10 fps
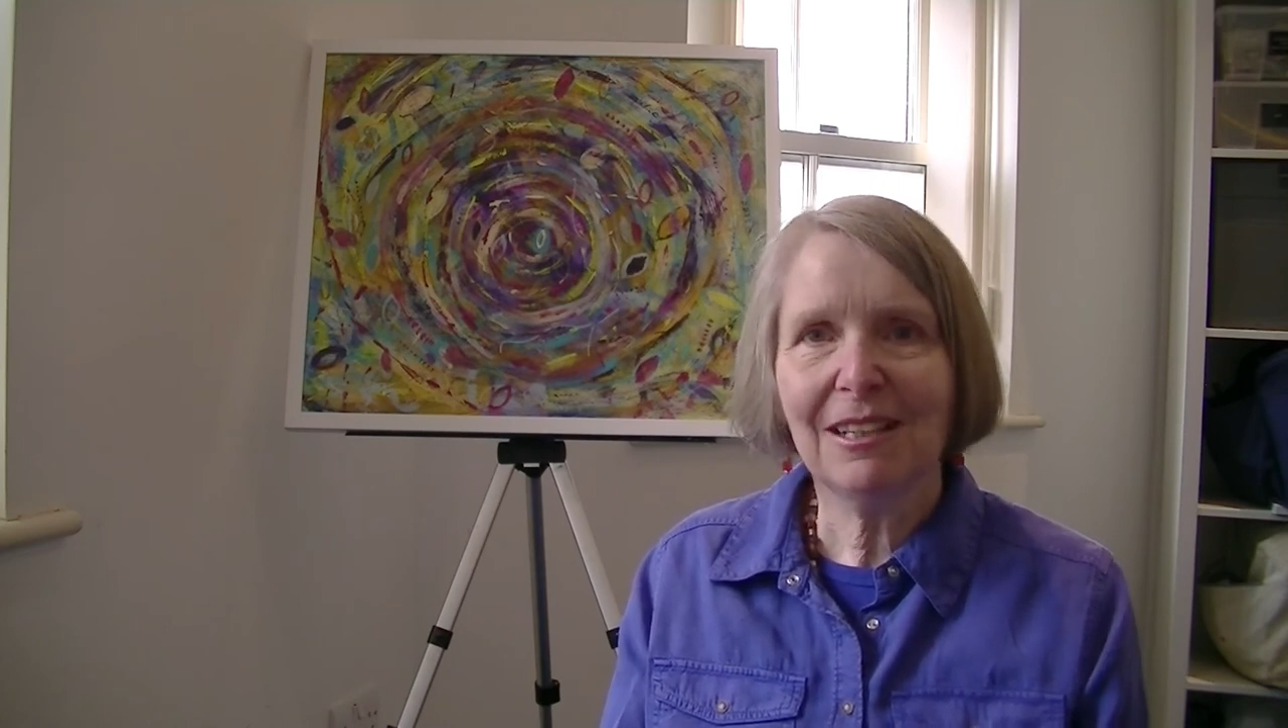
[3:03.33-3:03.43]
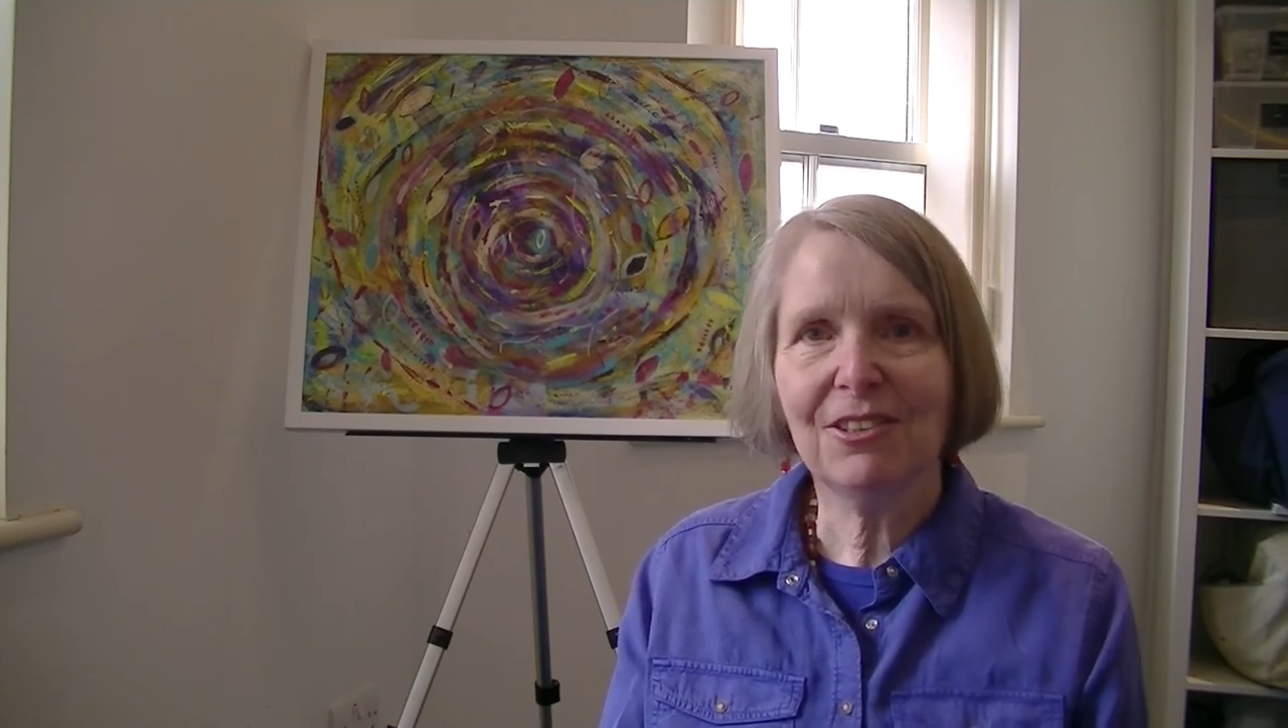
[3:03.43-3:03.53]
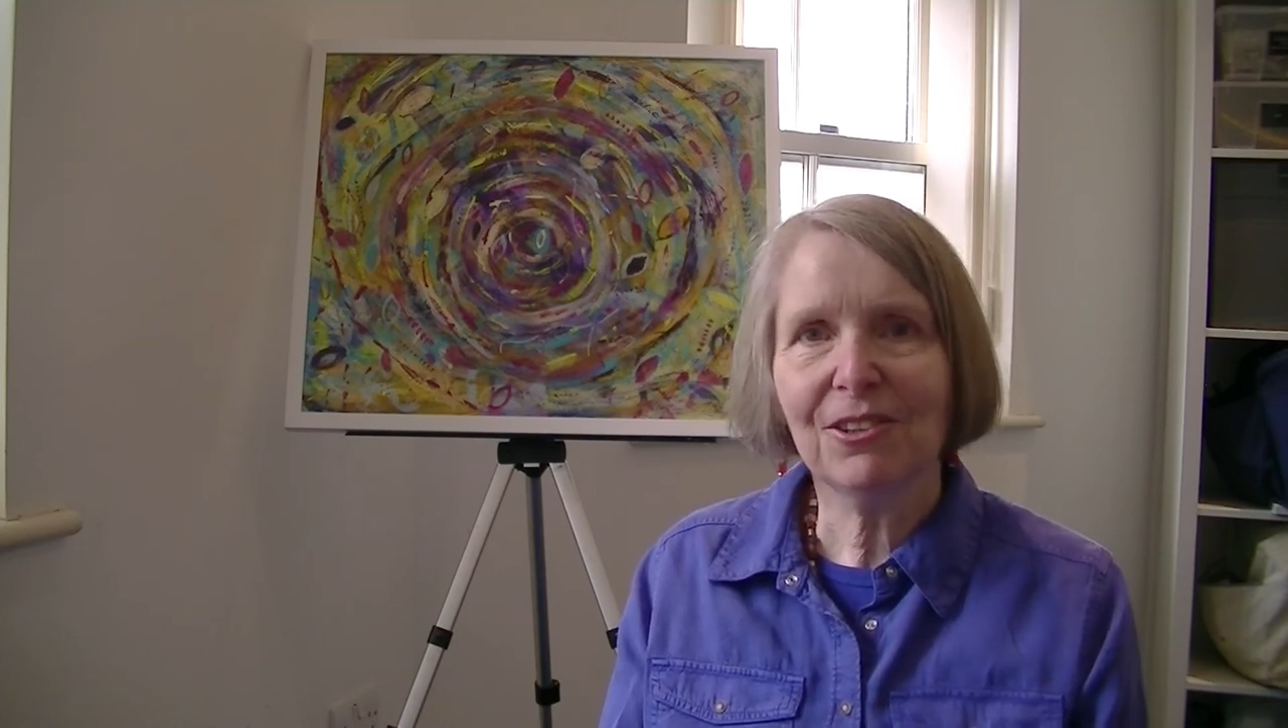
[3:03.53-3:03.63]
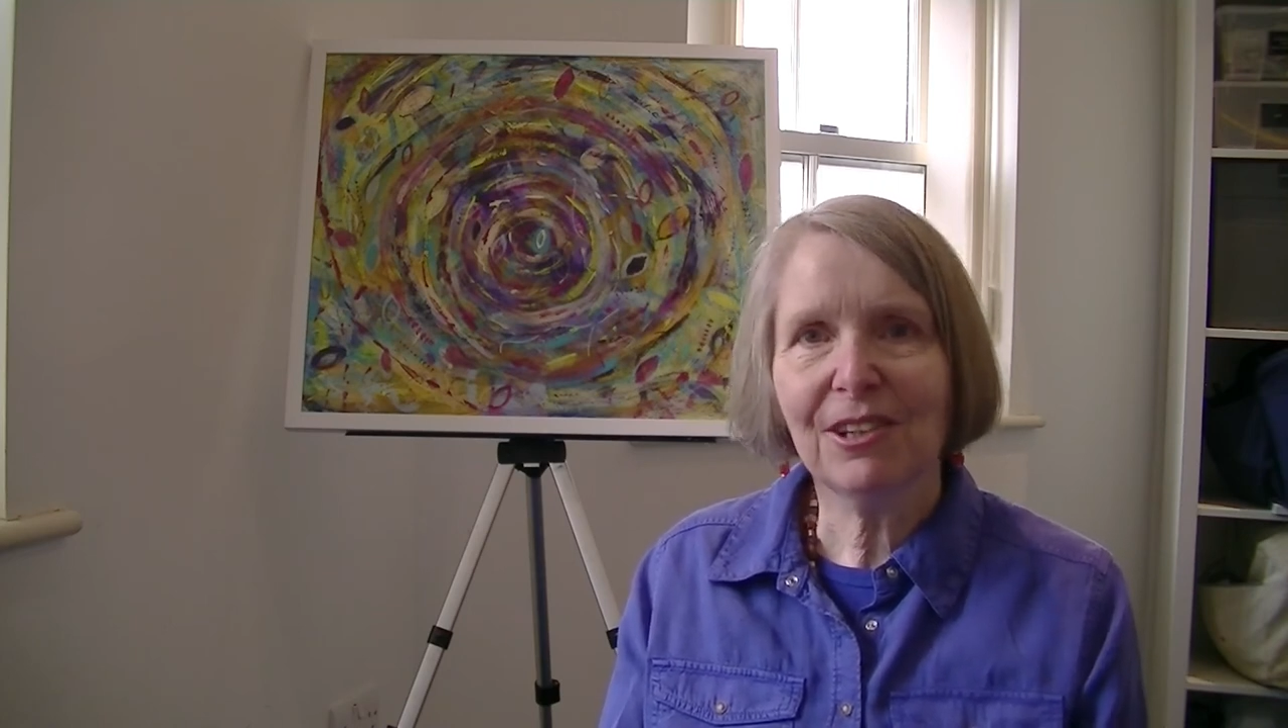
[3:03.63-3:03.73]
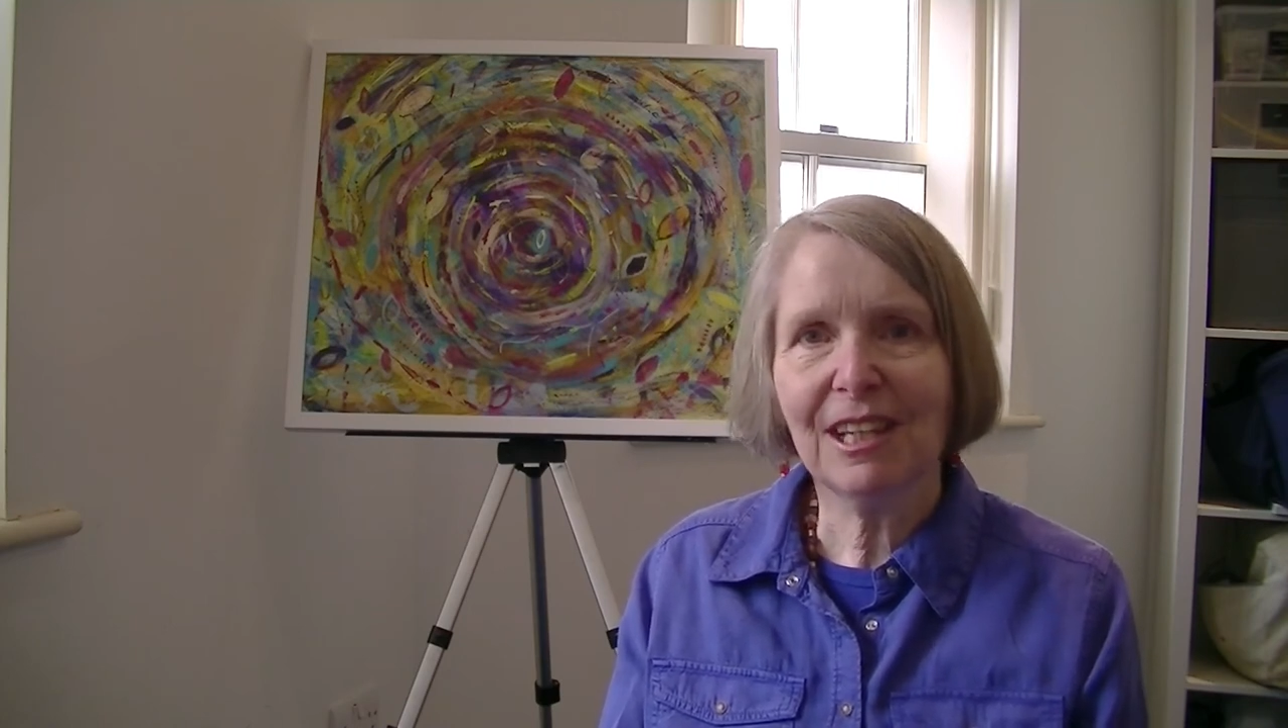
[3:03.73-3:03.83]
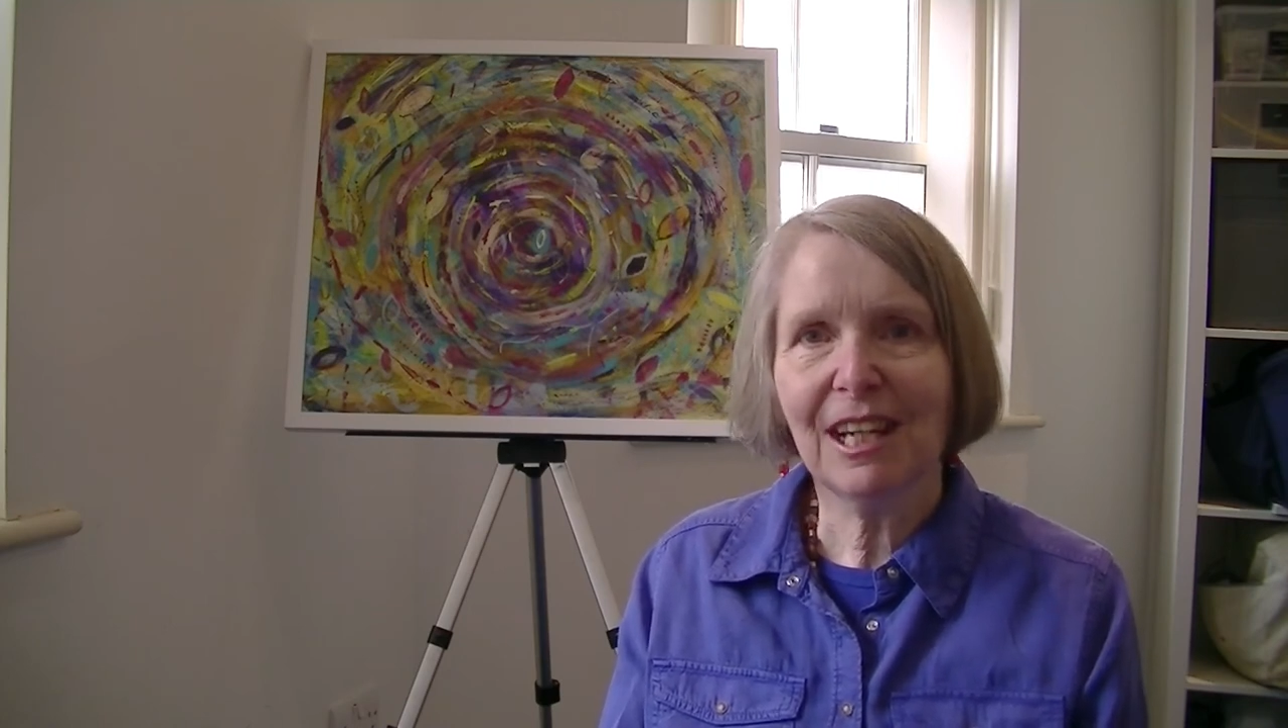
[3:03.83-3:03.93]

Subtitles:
enjoy the